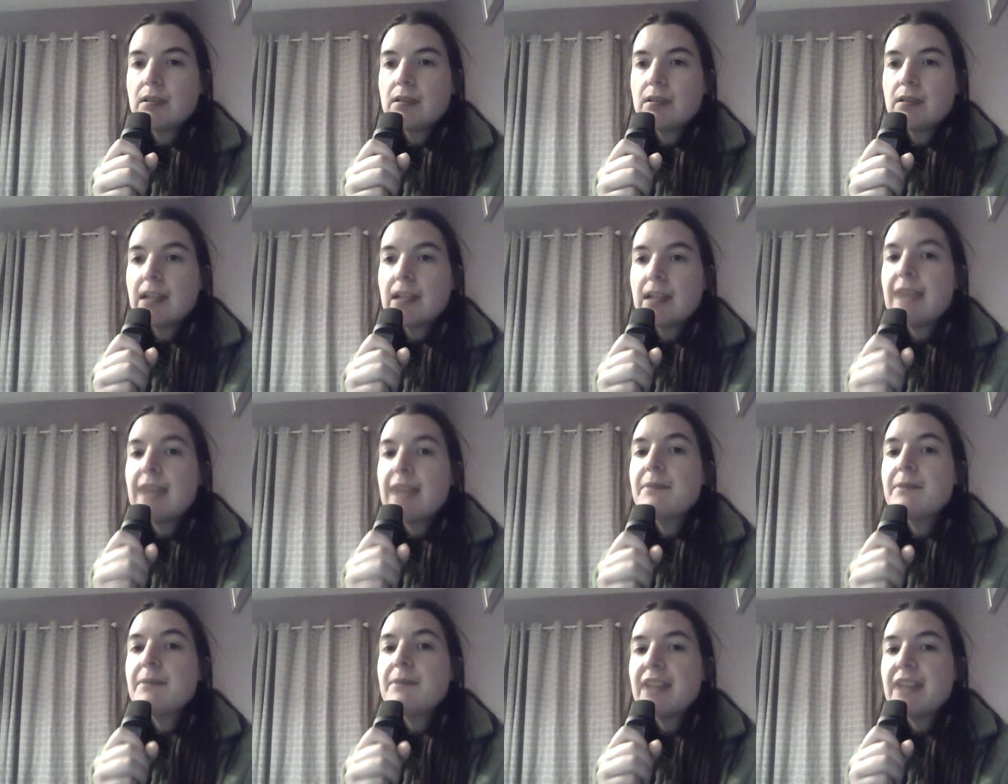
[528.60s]
I
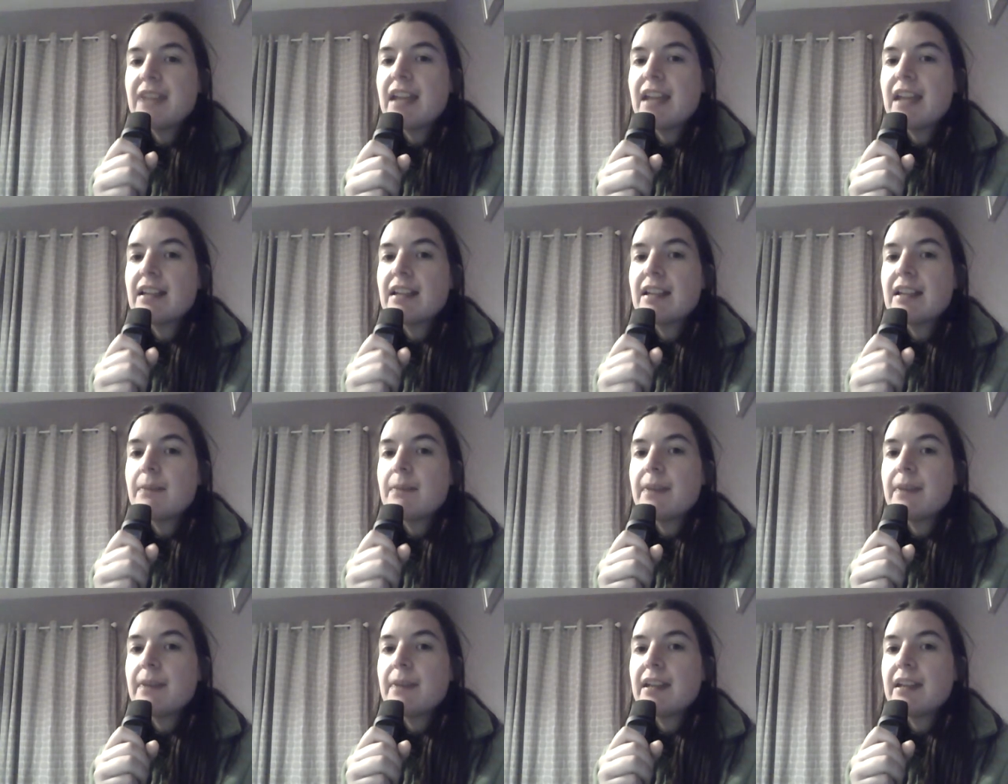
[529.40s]
keep saying that I'm
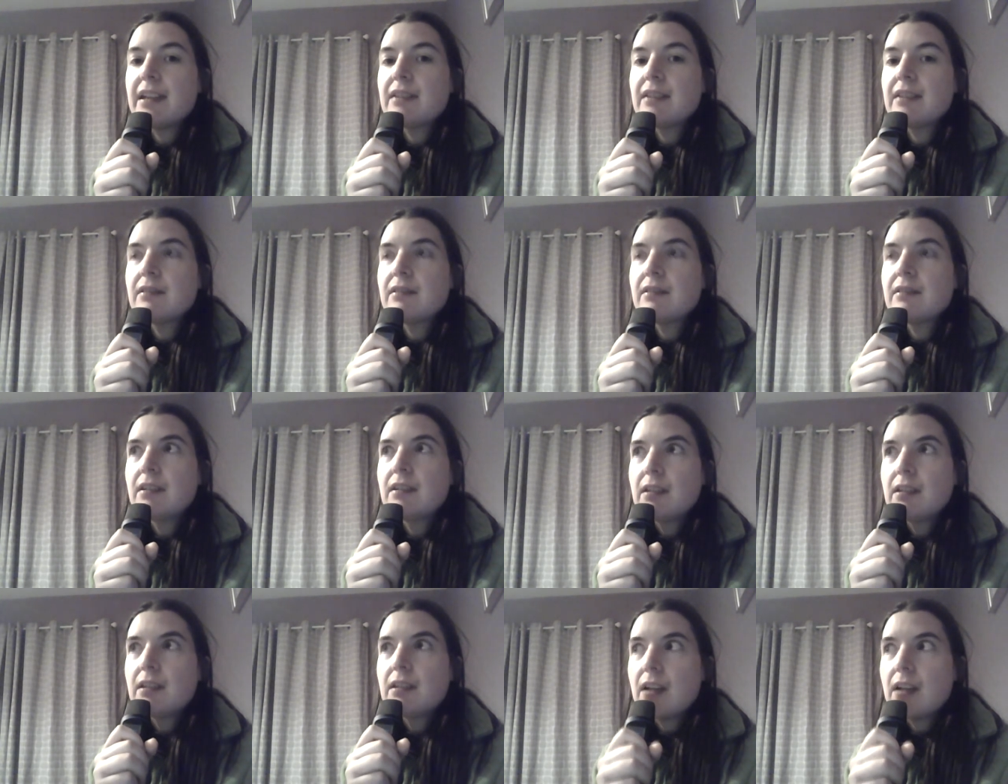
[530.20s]
being
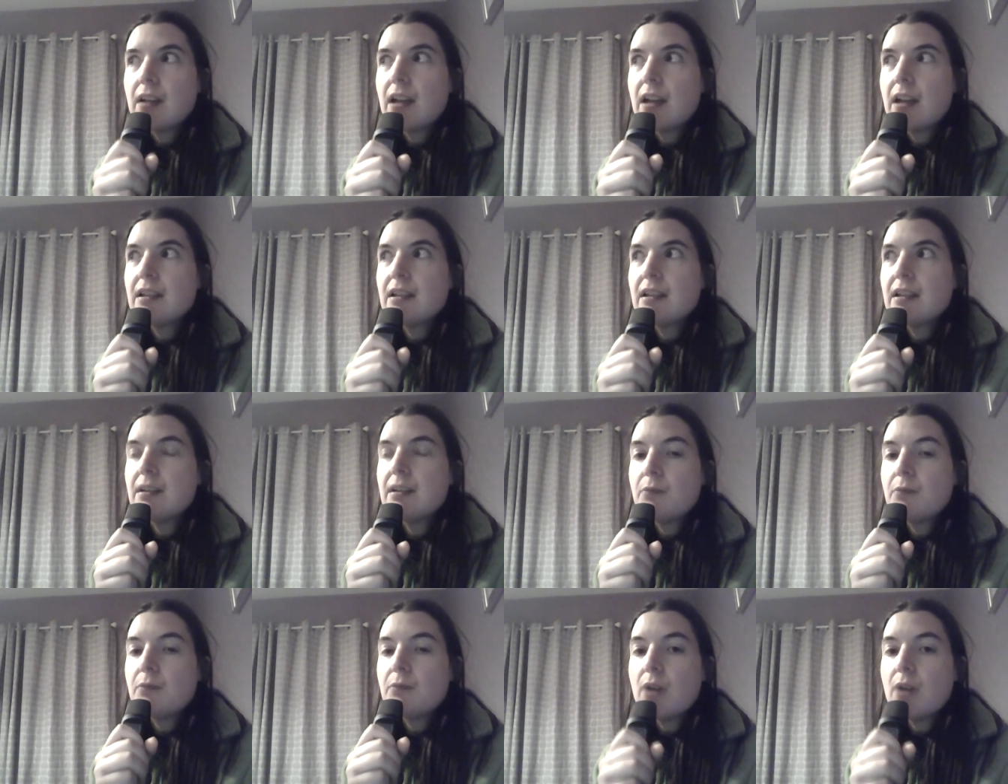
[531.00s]
guided
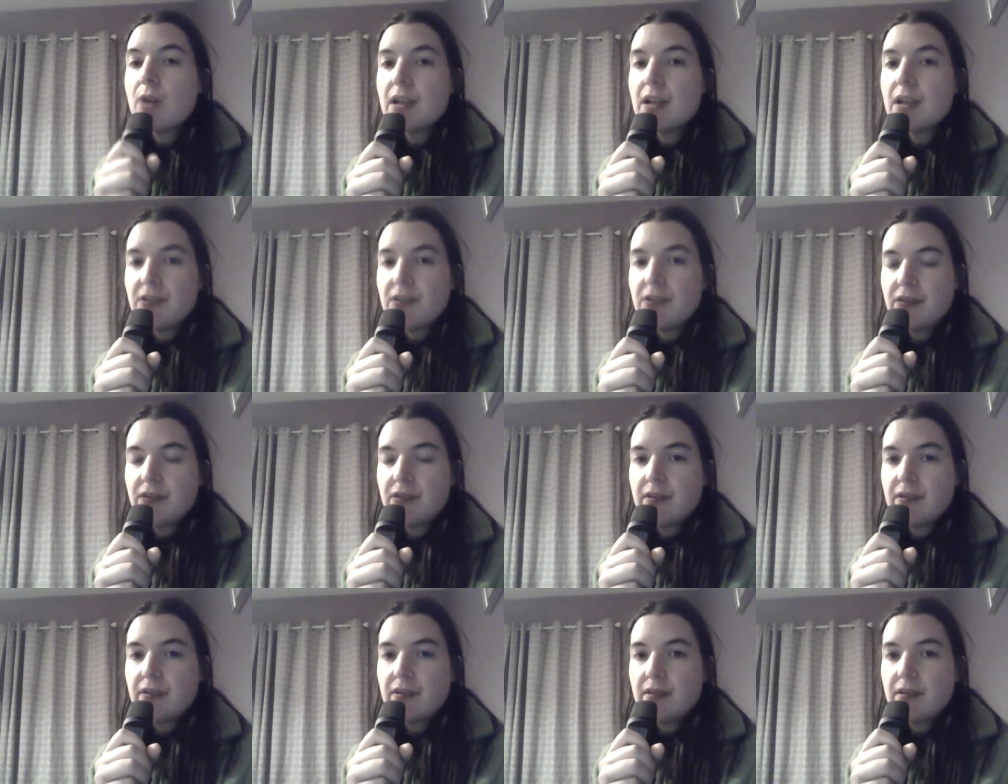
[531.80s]
and
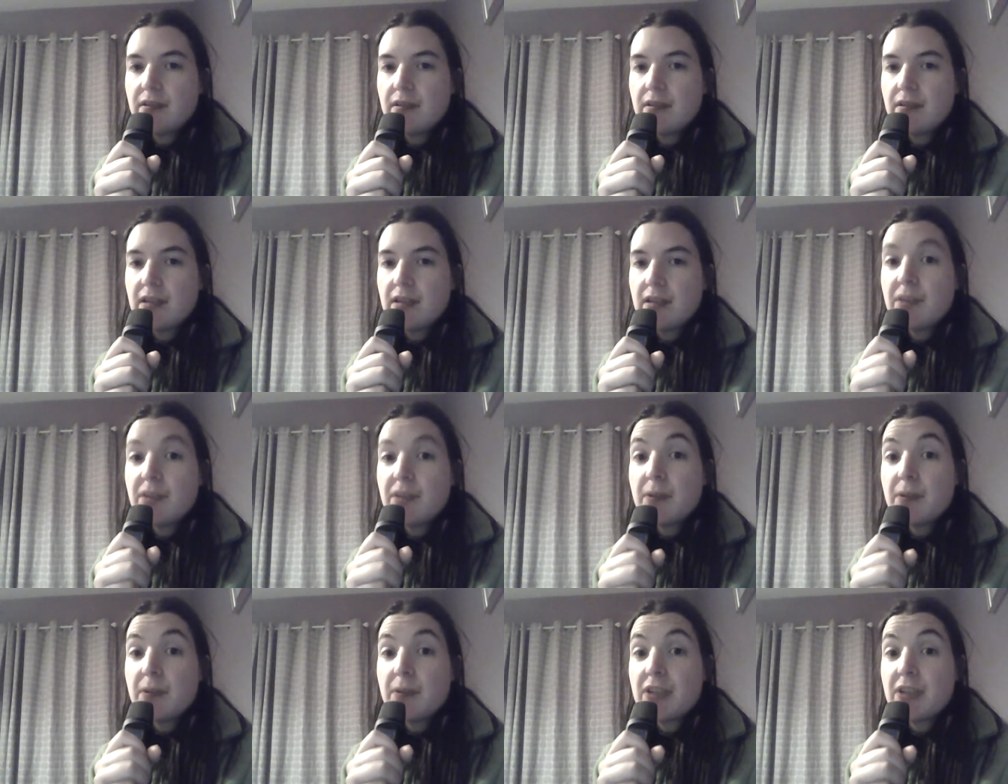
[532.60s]
watched and
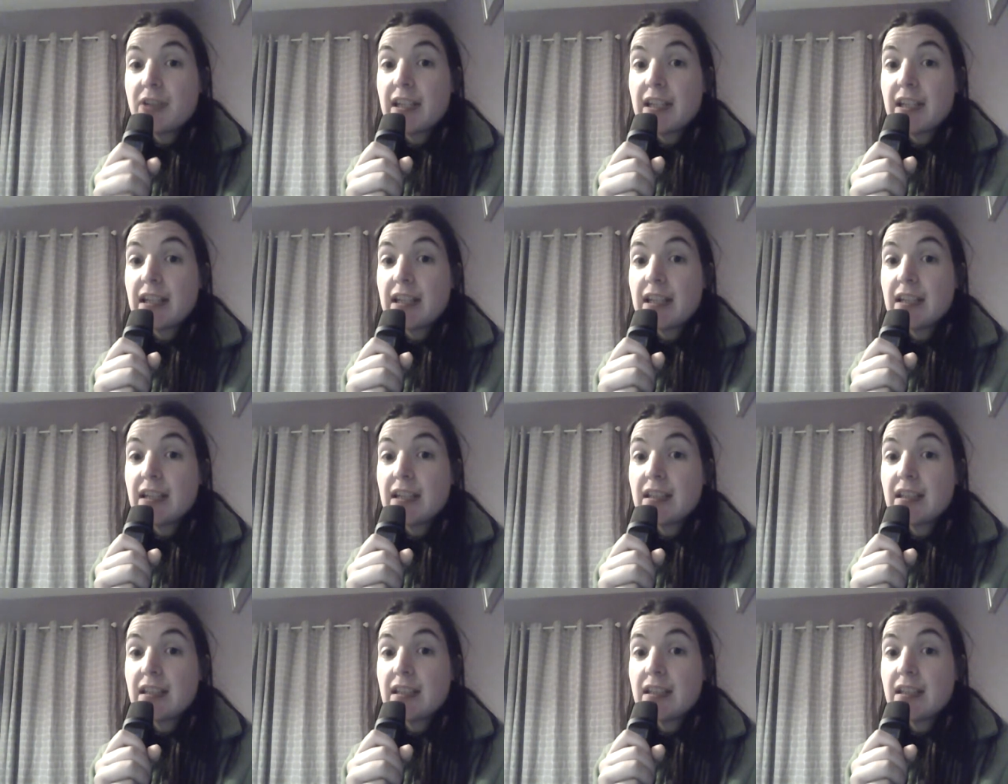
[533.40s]
spiritually
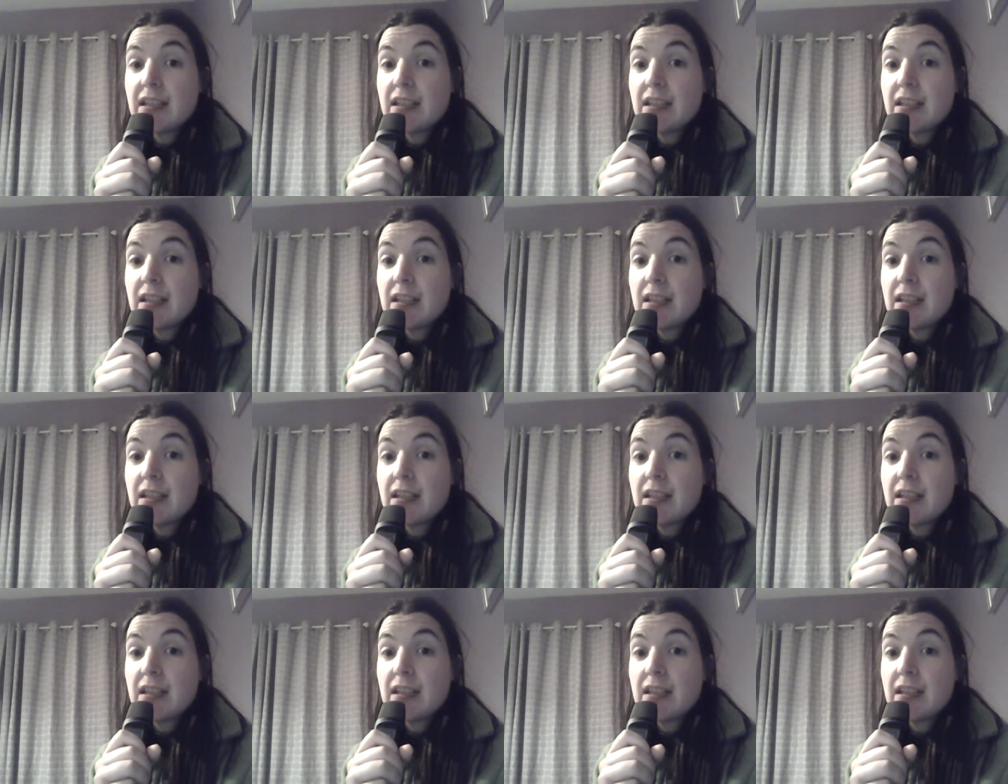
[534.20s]
connected.